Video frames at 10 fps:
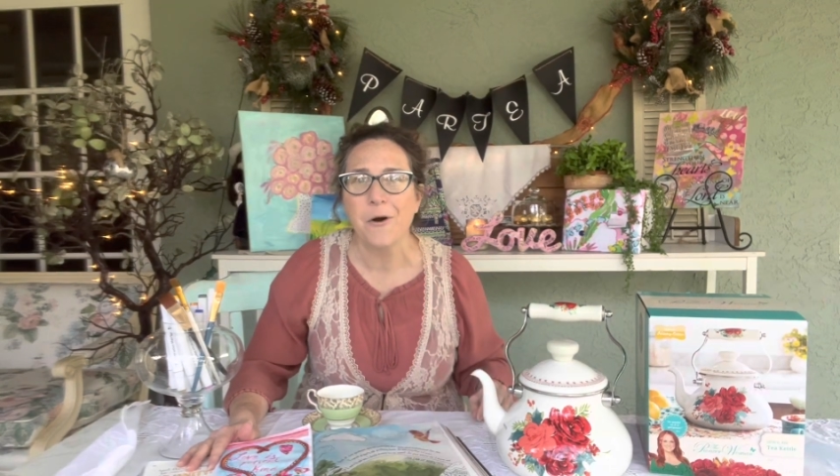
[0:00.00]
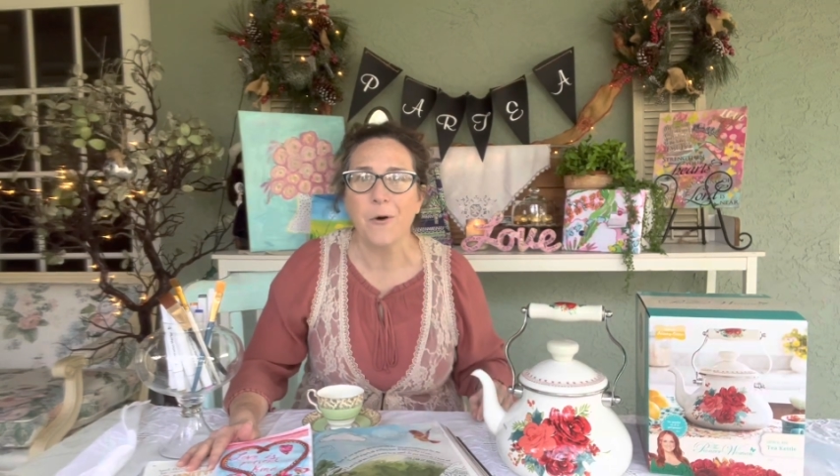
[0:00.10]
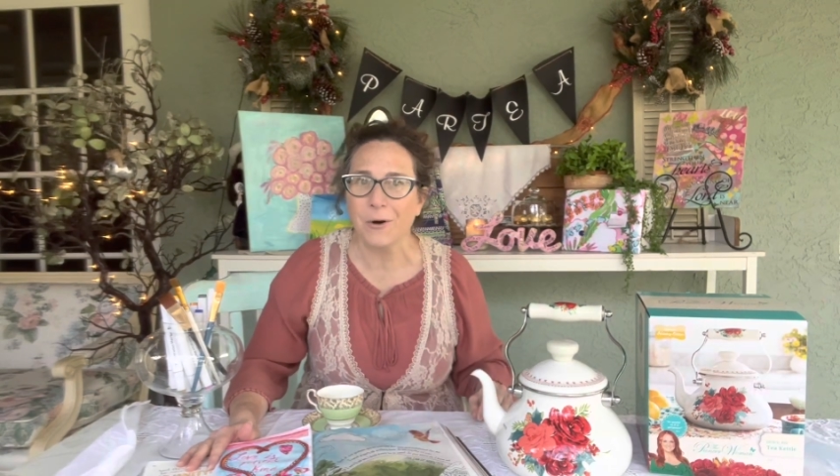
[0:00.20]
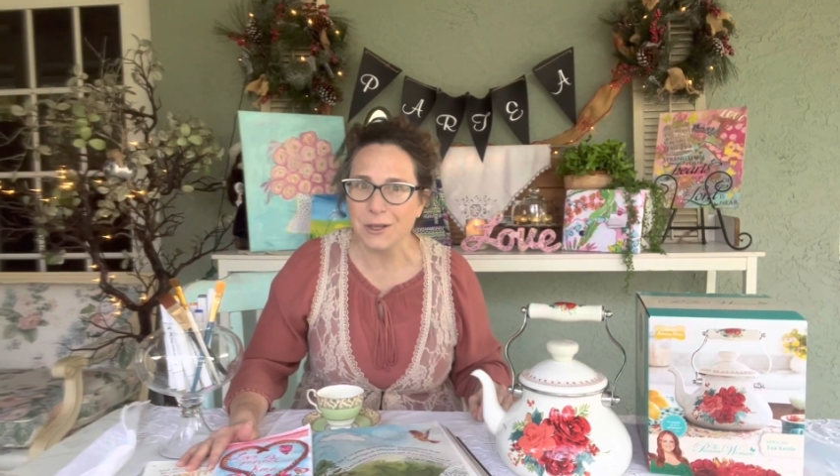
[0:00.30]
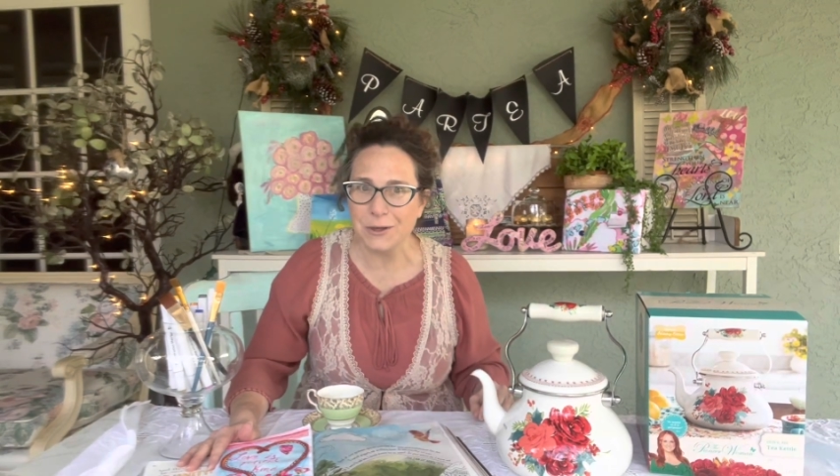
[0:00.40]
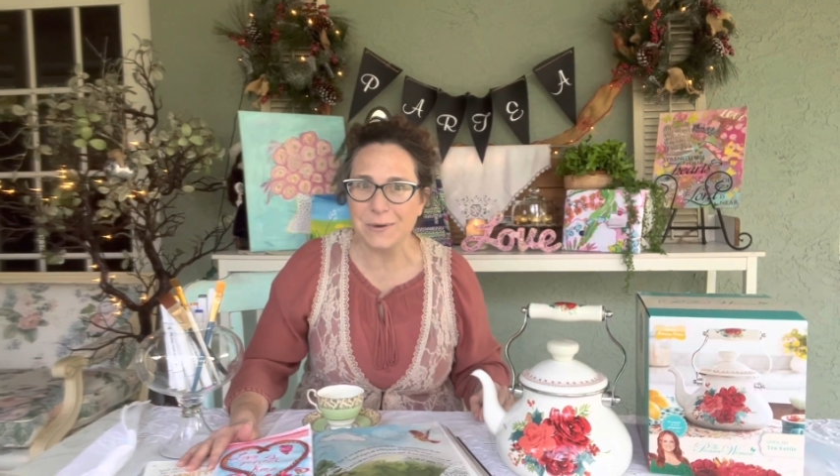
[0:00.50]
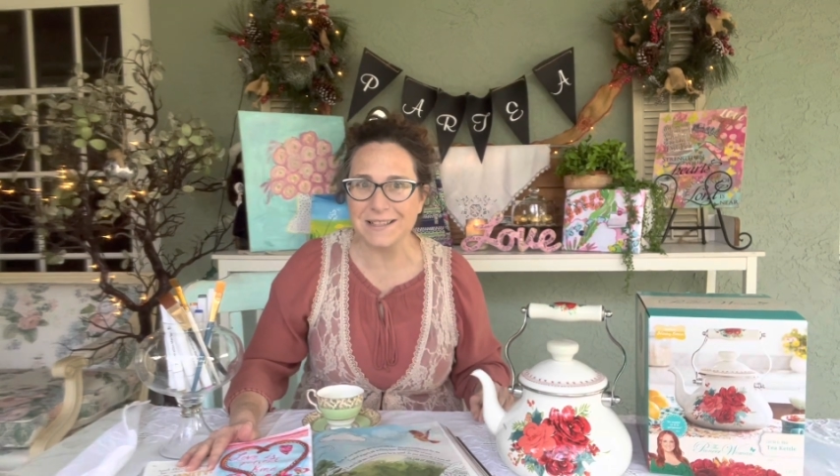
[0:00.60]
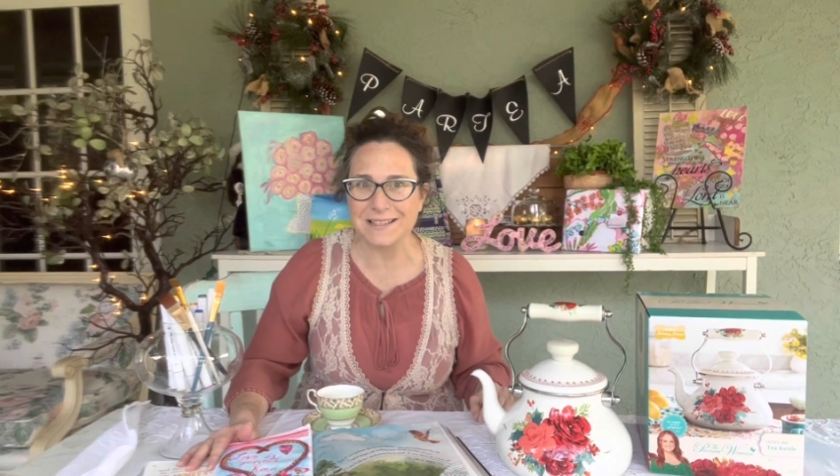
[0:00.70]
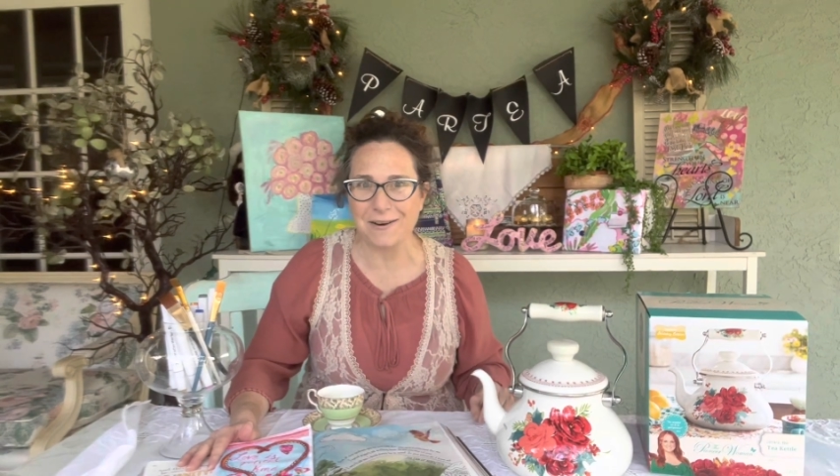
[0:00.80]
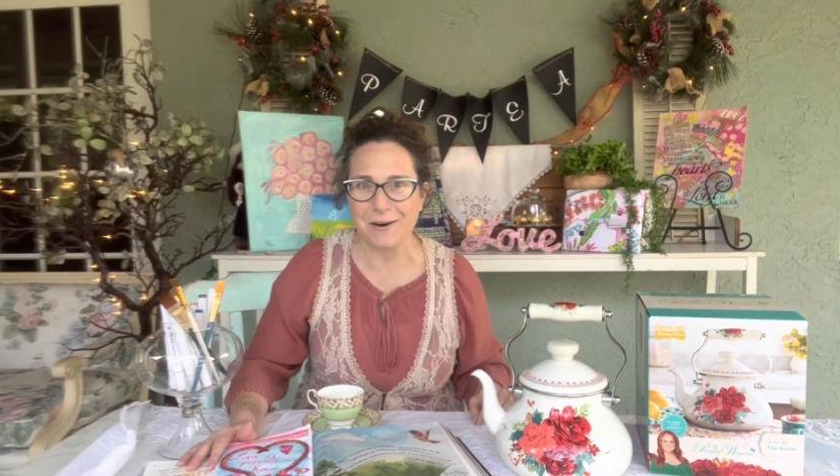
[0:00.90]
or you
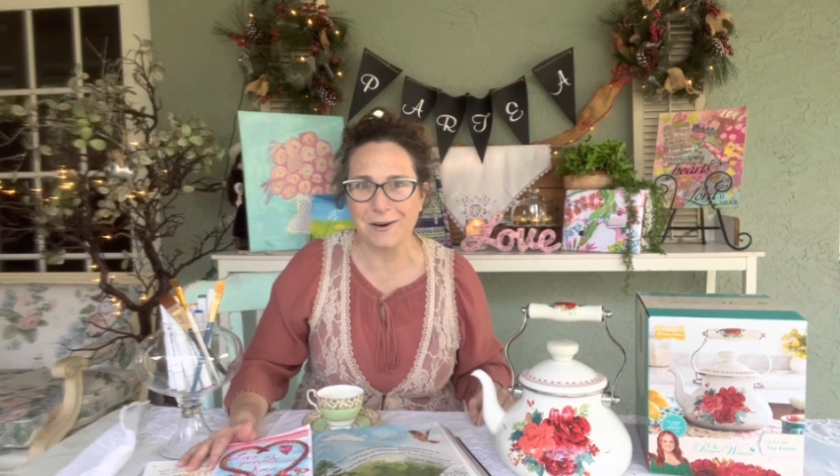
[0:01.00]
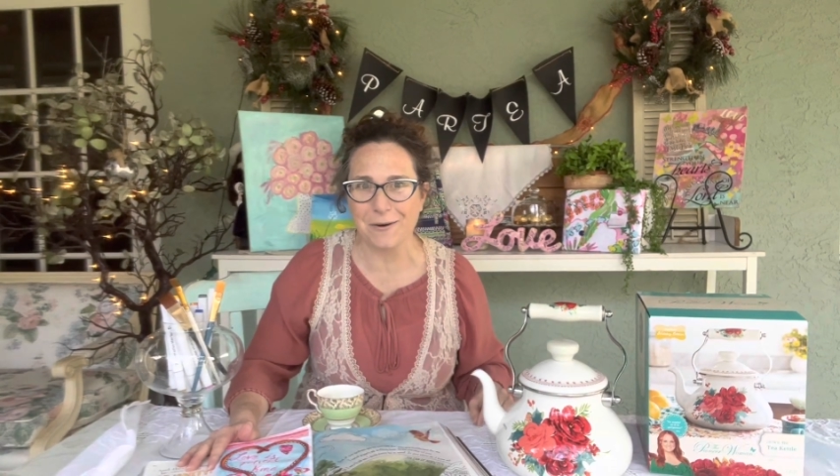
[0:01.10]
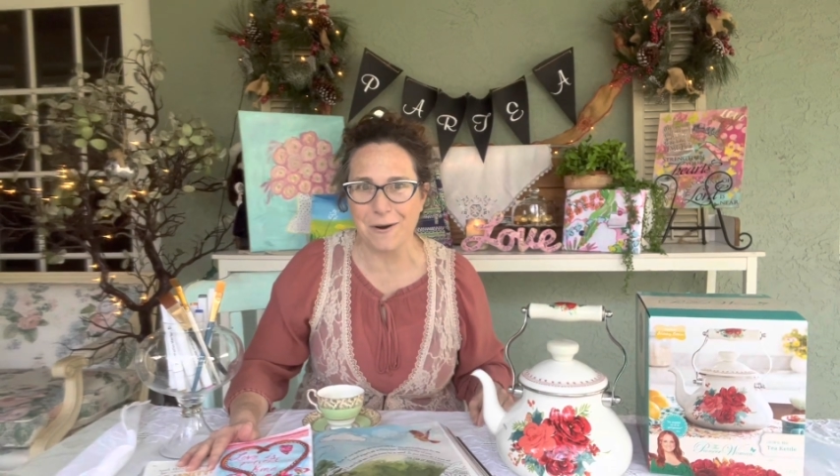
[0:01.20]
can start your